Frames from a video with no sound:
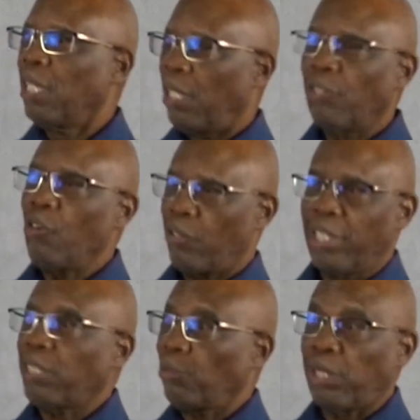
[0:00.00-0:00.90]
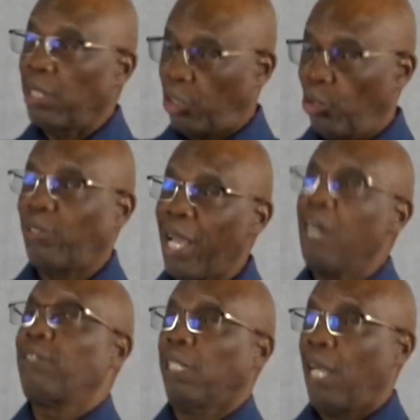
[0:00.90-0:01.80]
No, this was in
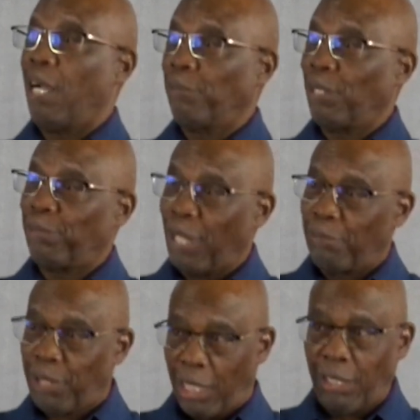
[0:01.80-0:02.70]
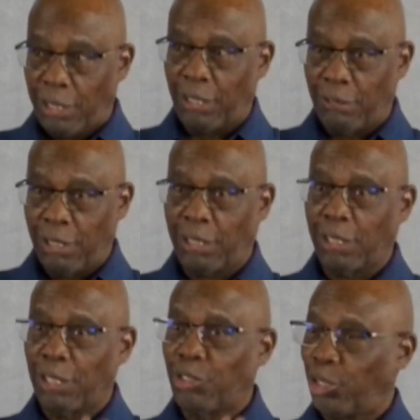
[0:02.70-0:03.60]
2000 now. I'm telling you, this
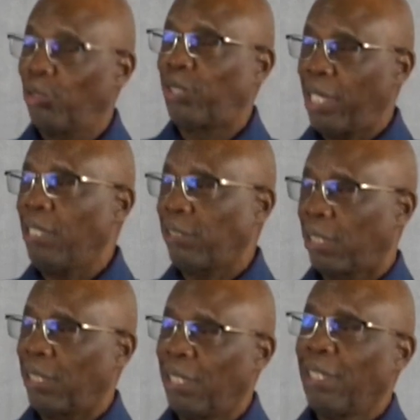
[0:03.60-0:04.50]
is in 2000.